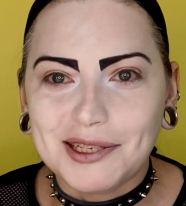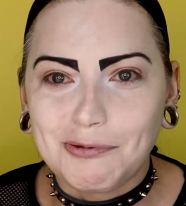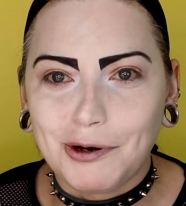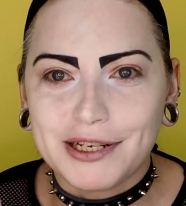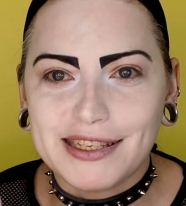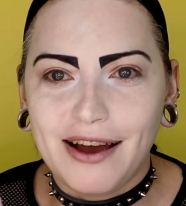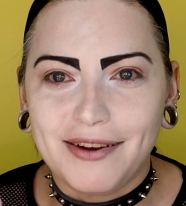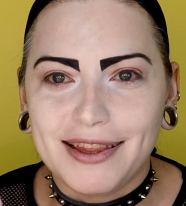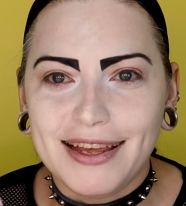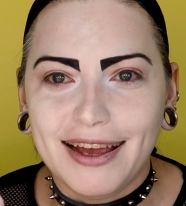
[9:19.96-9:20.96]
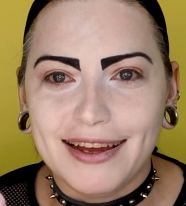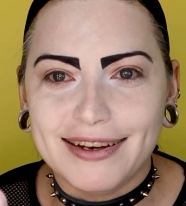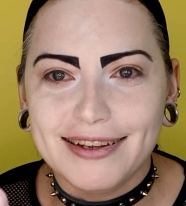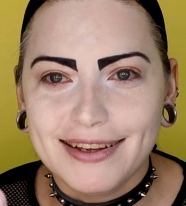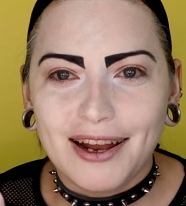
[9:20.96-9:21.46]
works out in the
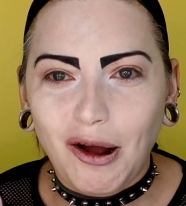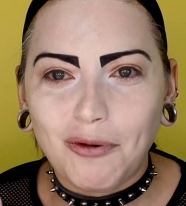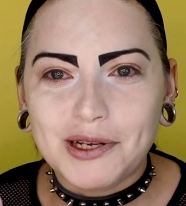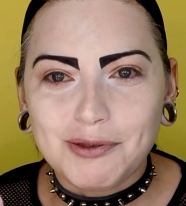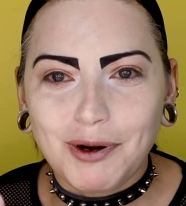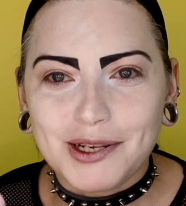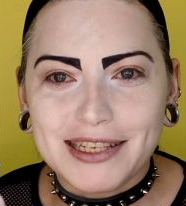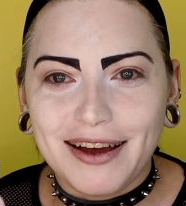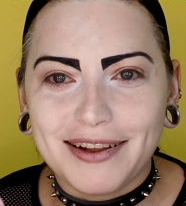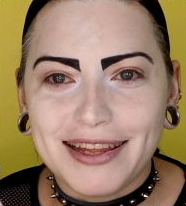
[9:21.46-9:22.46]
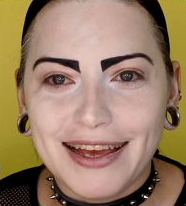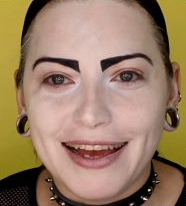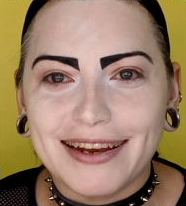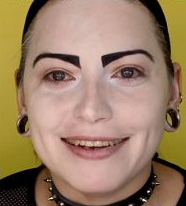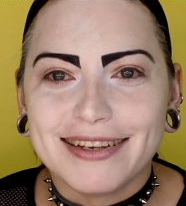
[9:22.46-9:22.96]
end. It always works out in the
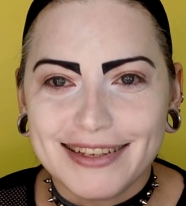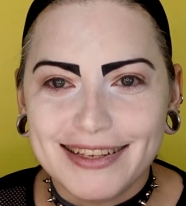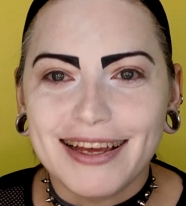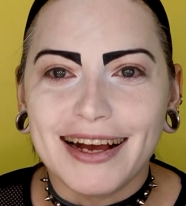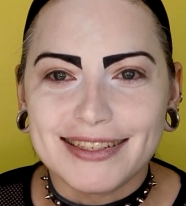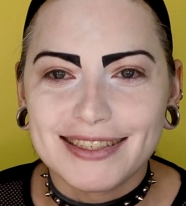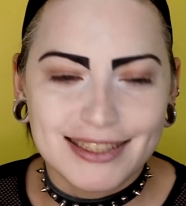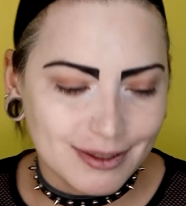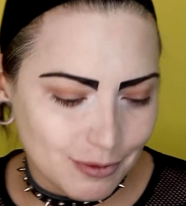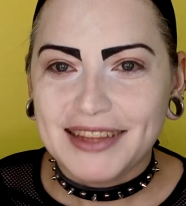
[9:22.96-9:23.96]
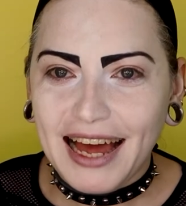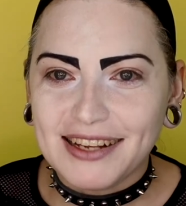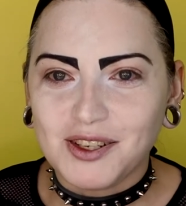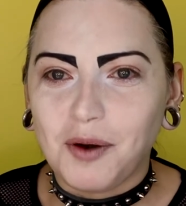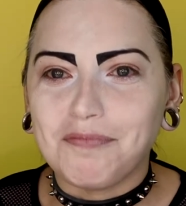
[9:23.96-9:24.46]
end. Yes, that
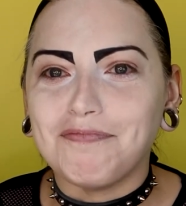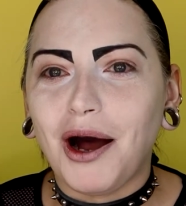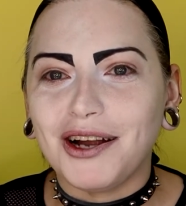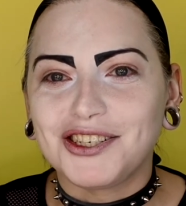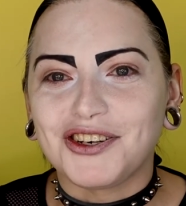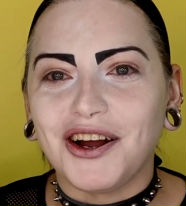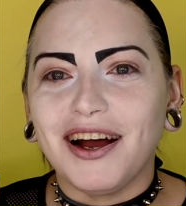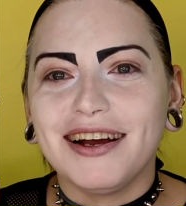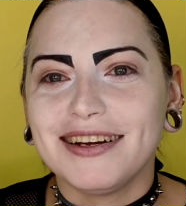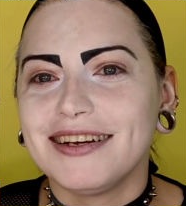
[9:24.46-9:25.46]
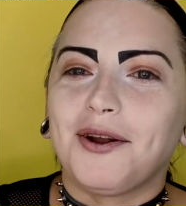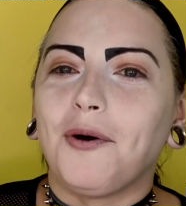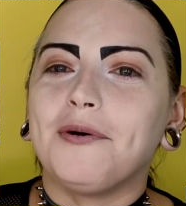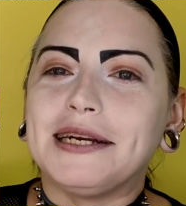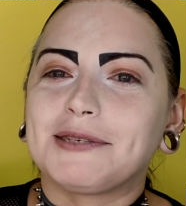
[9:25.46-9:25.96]
is our mantra. It
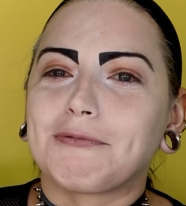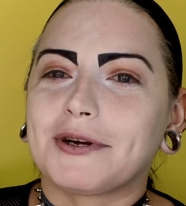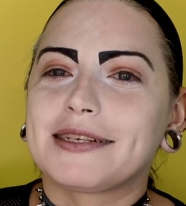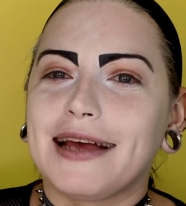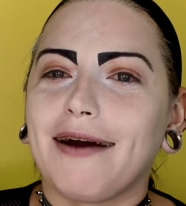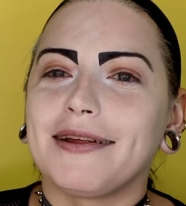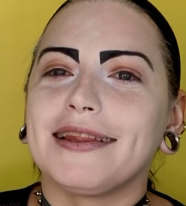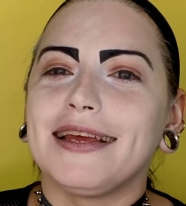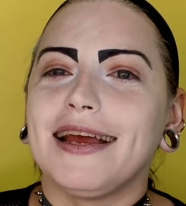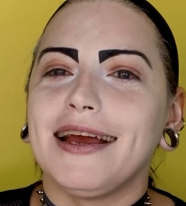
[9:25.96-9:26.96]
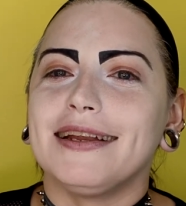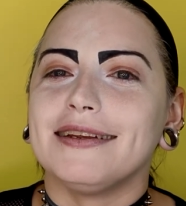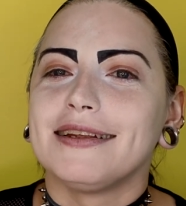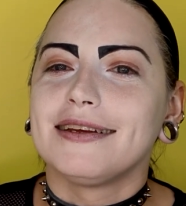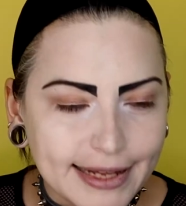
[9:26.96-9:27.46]
always works out in the
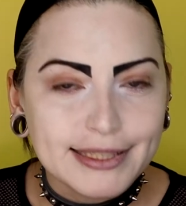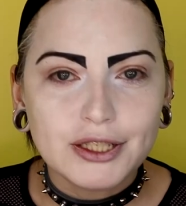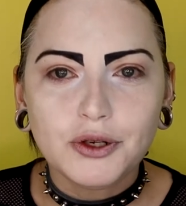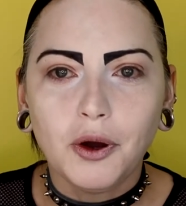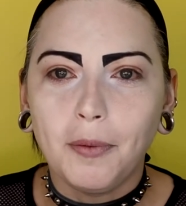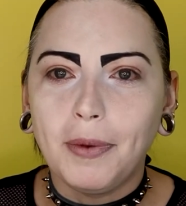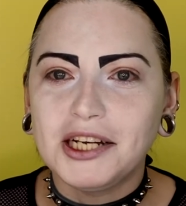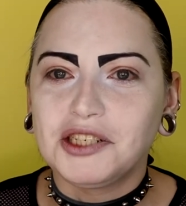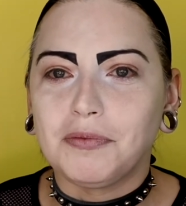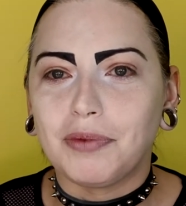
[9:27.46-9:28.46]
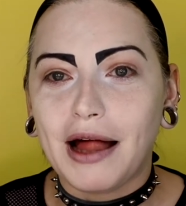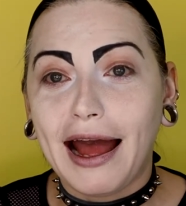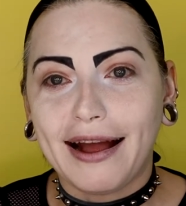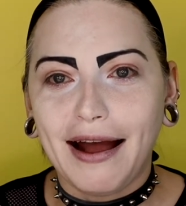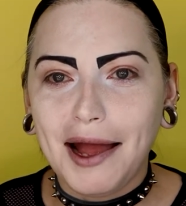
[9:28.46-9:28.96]
end. Let's do a bunch of
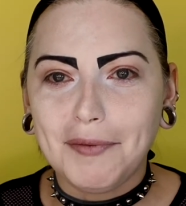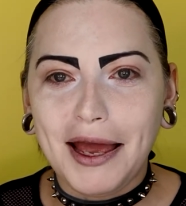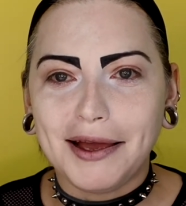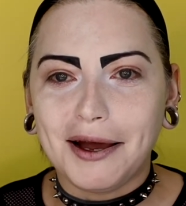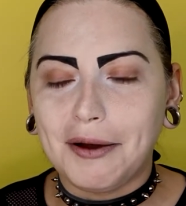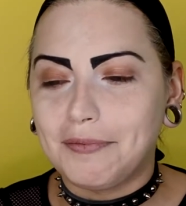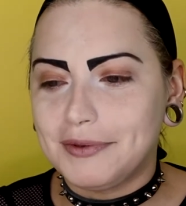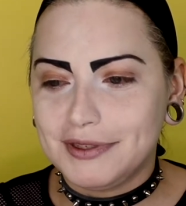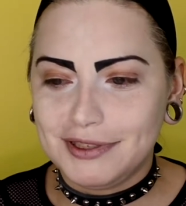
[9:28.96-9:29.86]
black eye makeup